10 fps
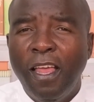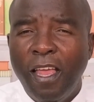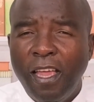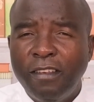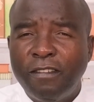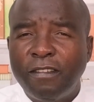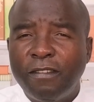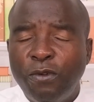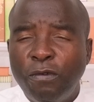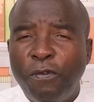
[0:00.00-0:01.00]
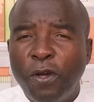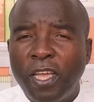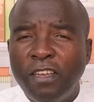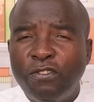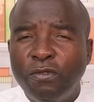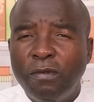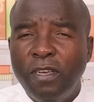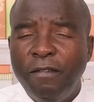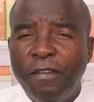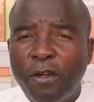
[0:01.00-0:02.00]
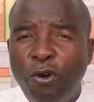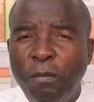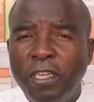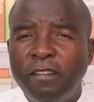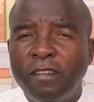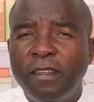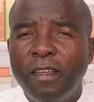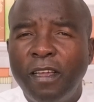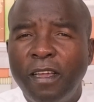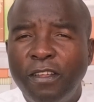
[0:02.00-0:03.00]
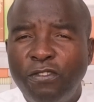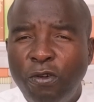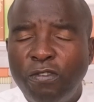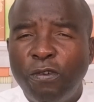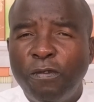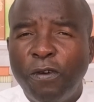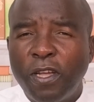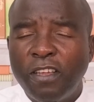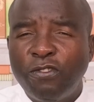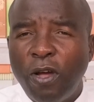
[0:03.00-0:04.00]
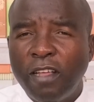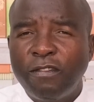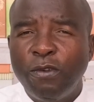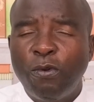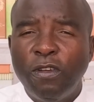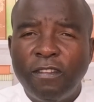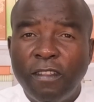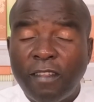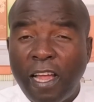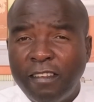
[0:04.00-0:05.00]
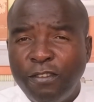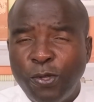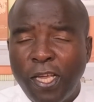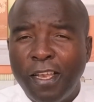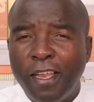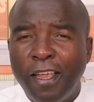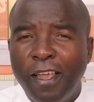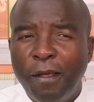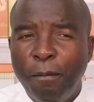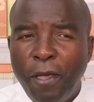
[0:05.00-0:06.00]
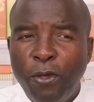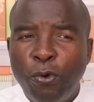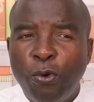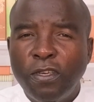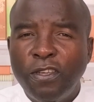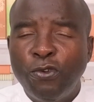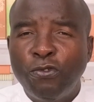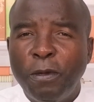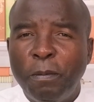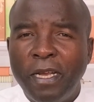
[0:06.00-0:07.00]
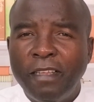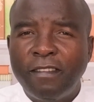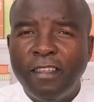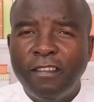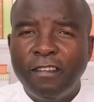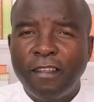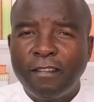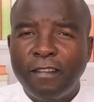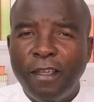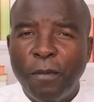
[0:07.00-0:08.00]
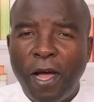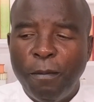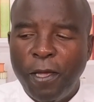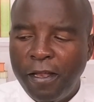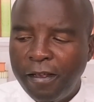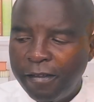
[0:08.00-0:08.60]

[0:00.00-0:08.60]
And don't forget to leave a comment. Don't forget to ask your questions. Until then, may you continue to be blessed in Jesus' name. Amen.